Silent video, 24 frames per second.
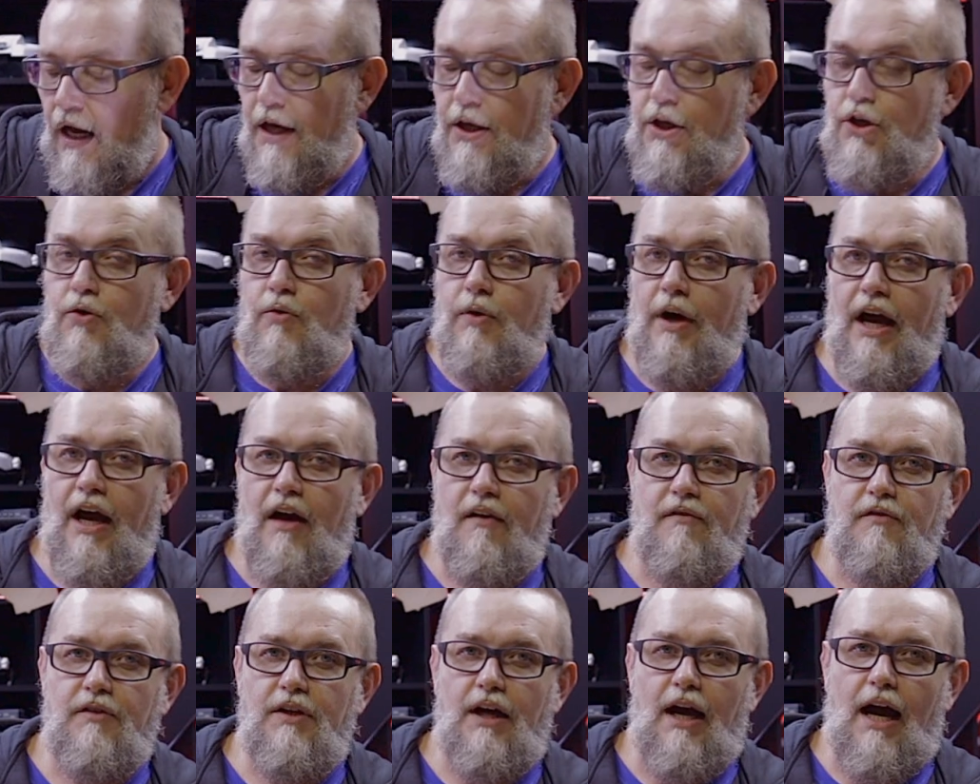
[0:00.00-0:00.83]
you
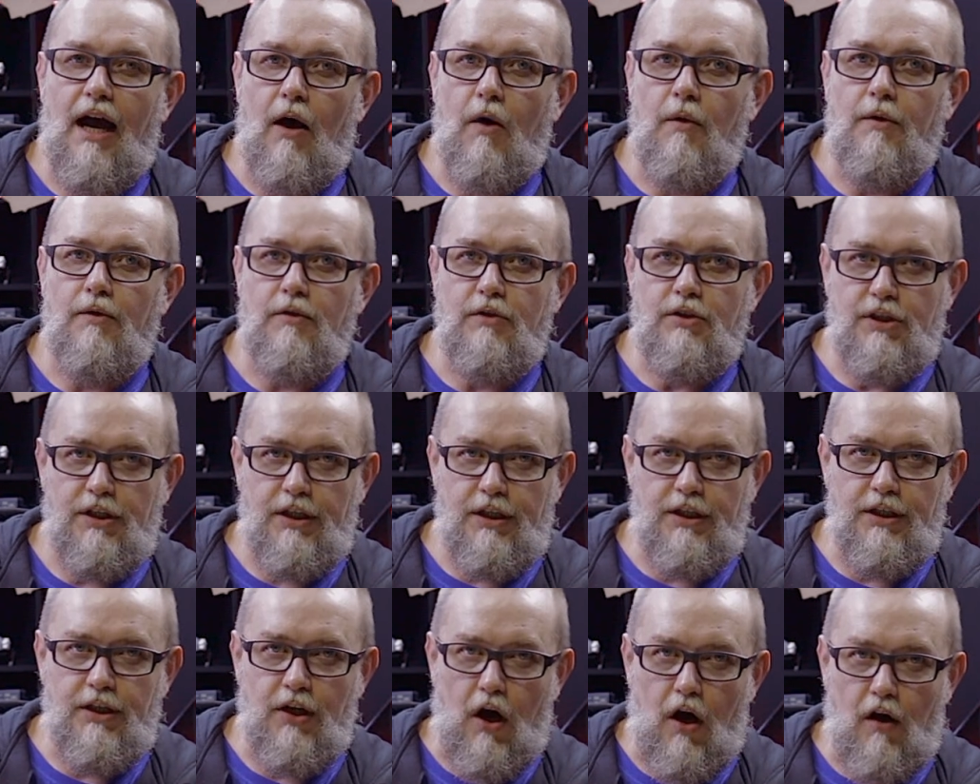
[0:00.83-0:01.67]
have the auto turn